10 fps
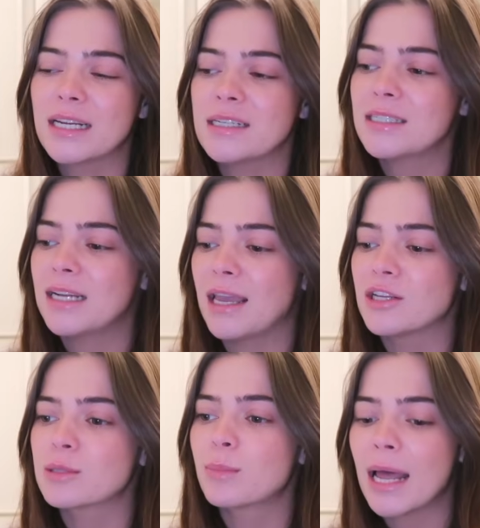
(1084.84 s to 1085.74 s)
day today,
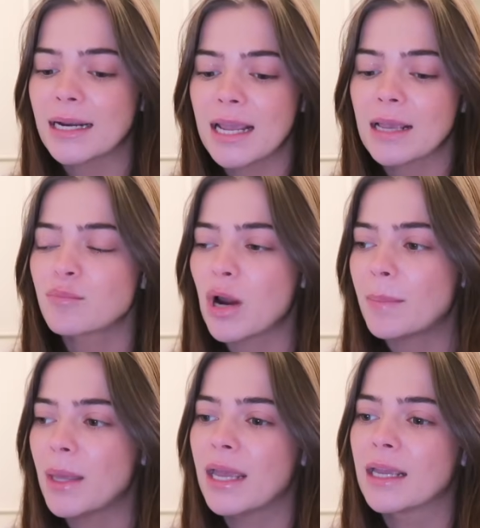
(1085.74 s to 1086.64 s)
just planning,
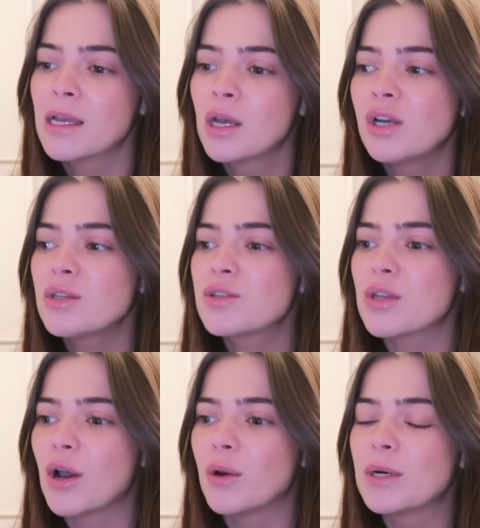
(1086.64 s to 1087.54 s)
prepping.
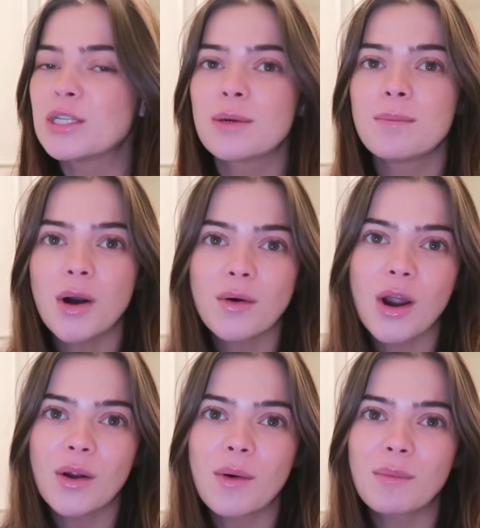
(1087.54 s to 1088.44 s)
So
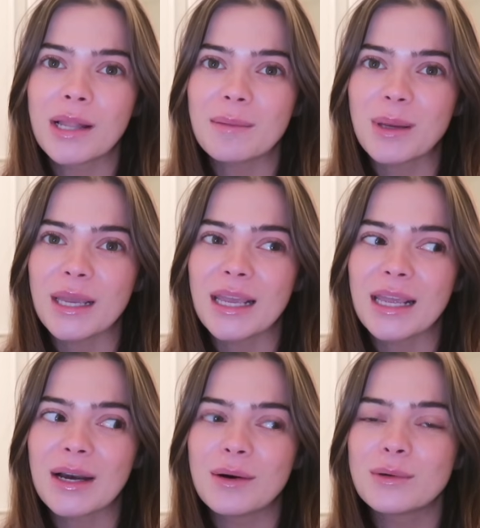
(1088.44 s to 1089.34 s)
tomorrow will
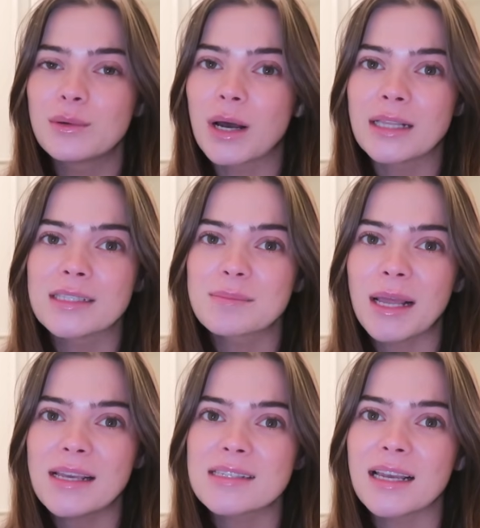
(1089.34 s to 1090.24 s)
be all guns
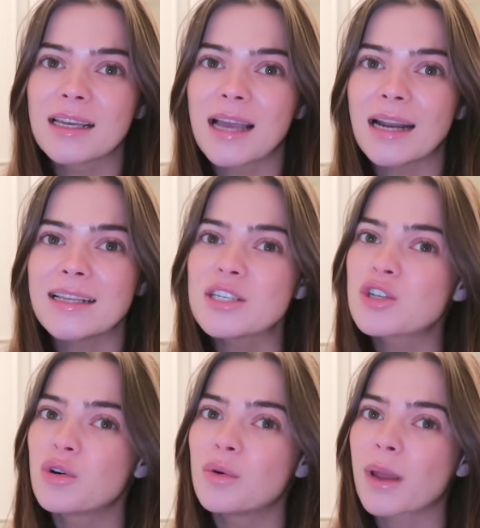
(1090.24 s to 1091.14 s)
blazing, and it's a
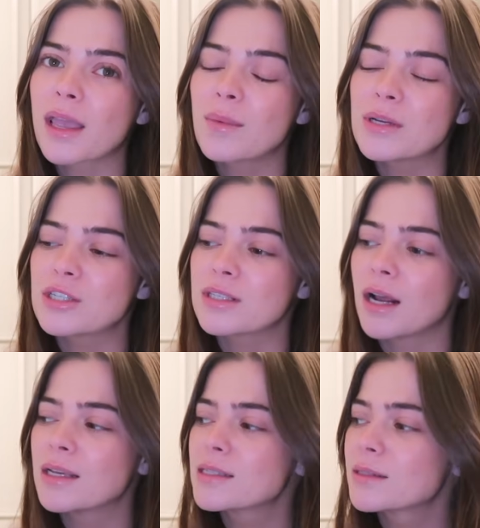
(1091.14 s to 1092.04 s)
short week, which is
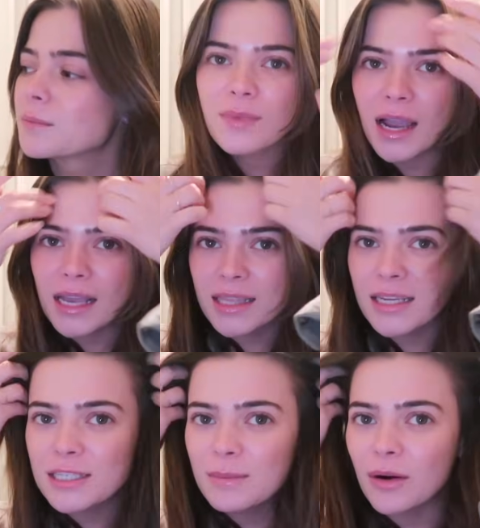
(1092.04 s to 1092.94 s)
nice. I
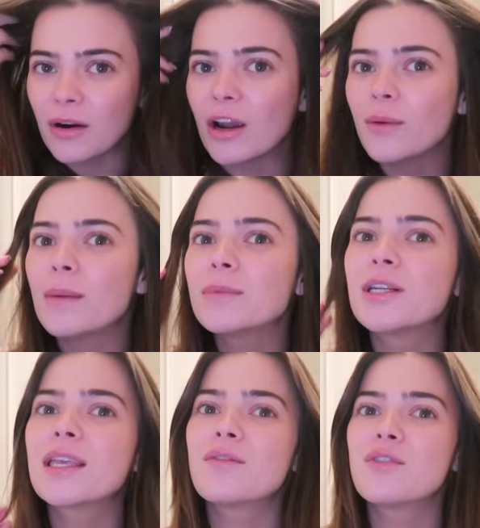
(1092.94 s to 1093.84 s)
think tomorrow I'm
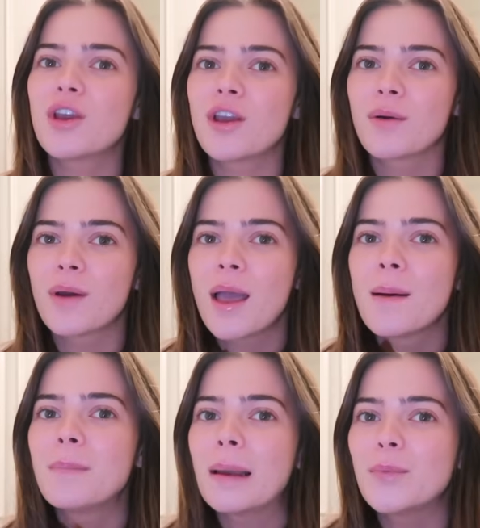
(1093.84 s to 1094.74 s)
going to give you
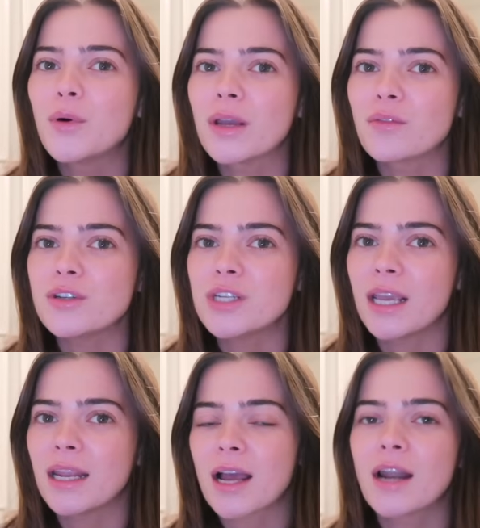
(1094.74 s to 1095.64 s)
my morning
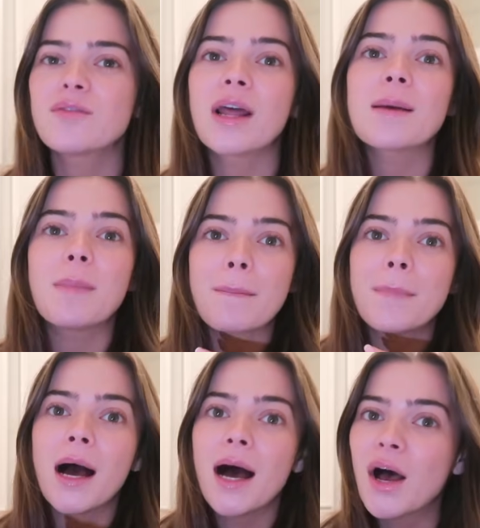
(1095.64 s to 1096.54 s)
routine, kind of like my
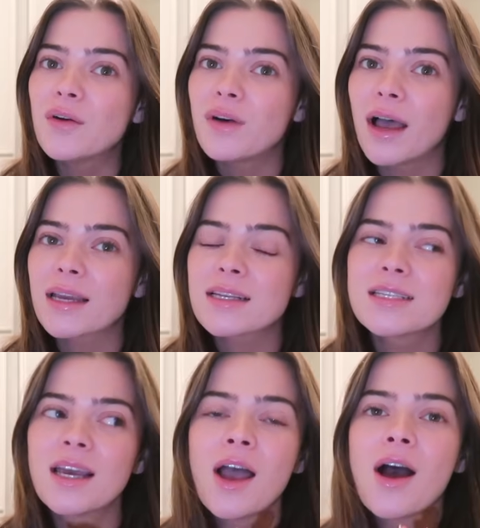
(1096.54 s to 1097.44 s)

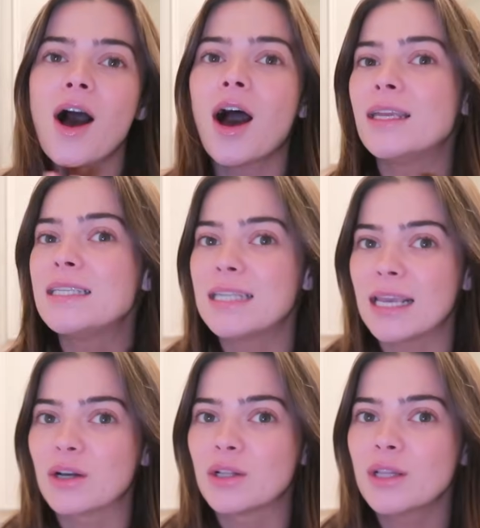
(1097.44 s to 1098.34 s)
perfect,
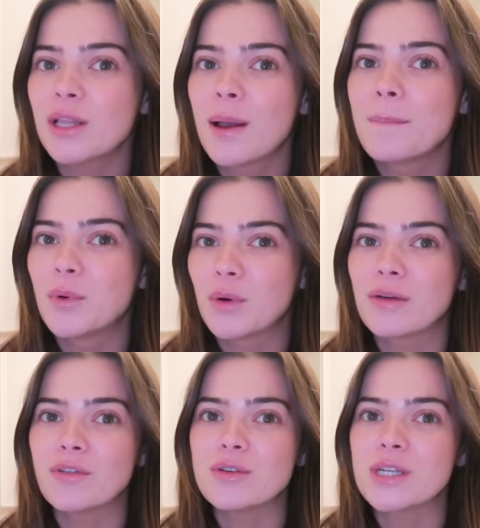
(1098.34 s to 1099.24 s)
ideal
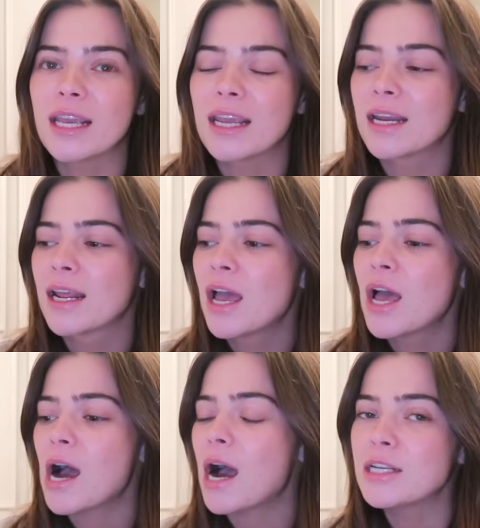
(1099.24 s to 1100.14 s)
morning routine.
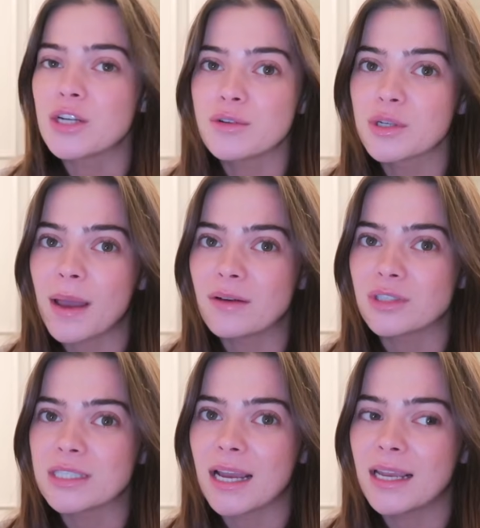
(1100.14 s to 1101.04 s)
I don't do it
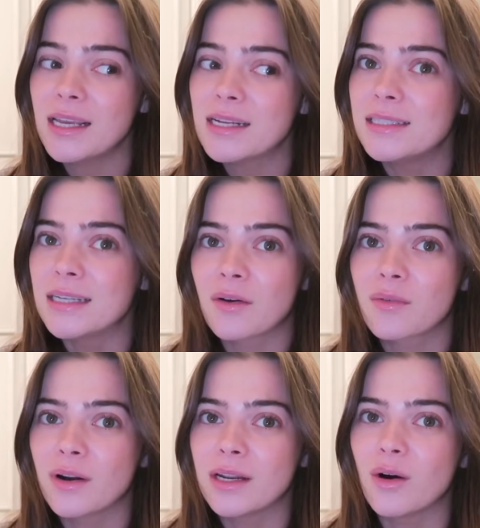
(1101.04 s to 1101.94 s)
every day,
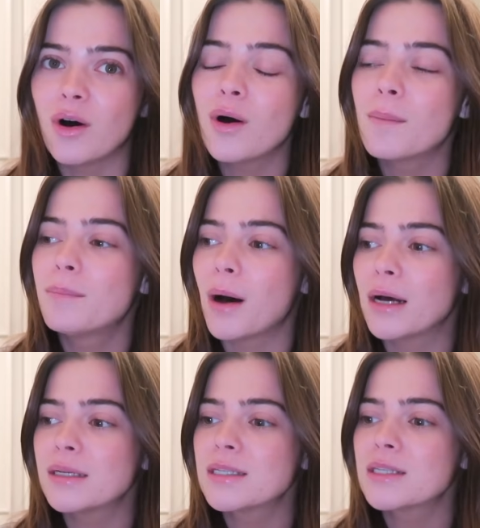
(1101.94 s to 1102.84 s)
definitely not,
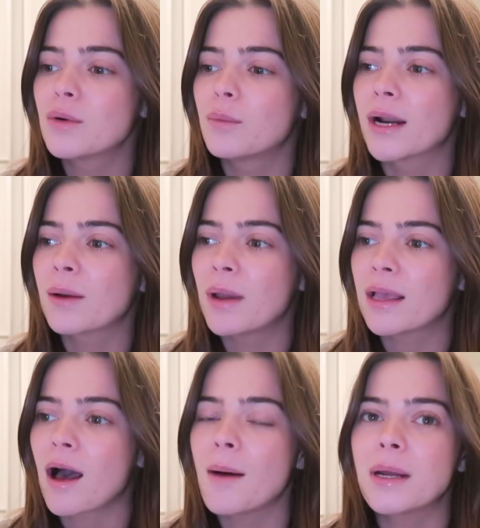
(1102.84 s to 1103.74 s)
but when I
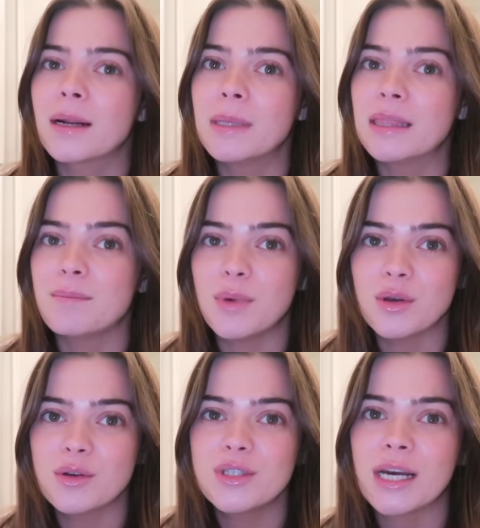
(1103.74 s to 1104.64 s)
wake up and I'm in the
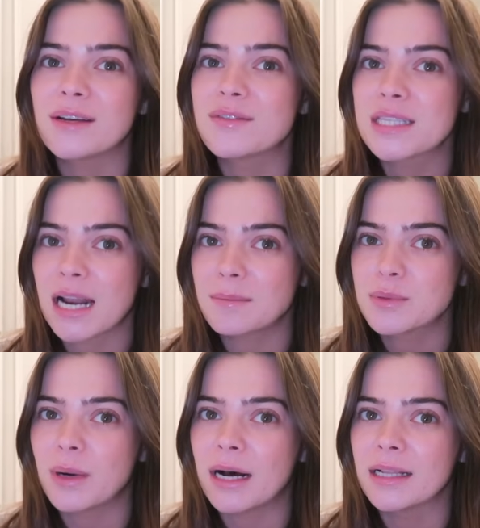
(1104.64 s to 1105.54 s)
mood and I've
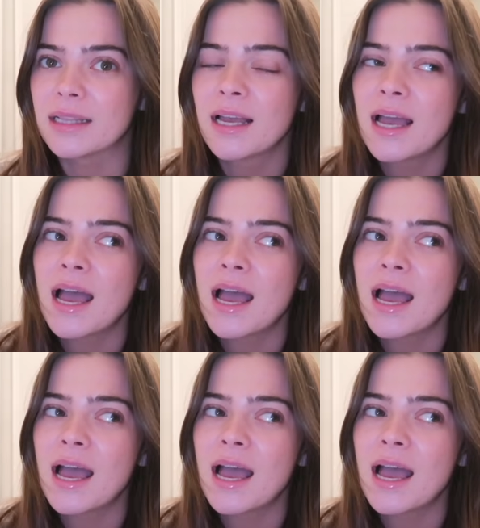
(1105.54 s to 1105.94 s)
slept well